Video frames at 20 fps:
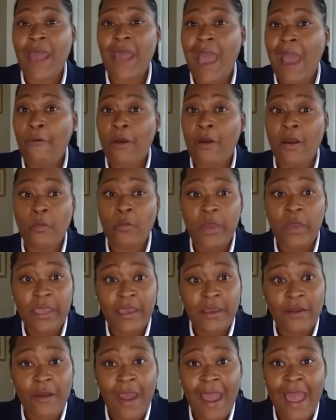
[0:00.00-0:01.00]
hour a
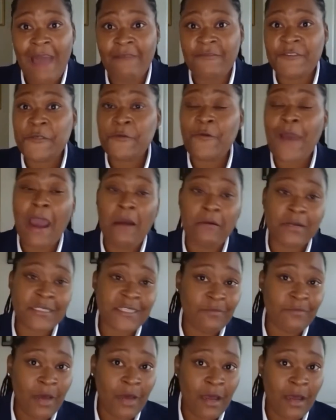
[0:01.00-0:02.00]
week, or I have 2 hours
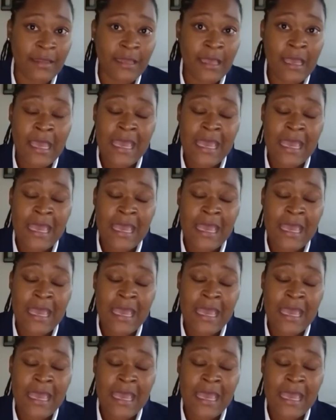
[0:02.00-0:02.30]
a month.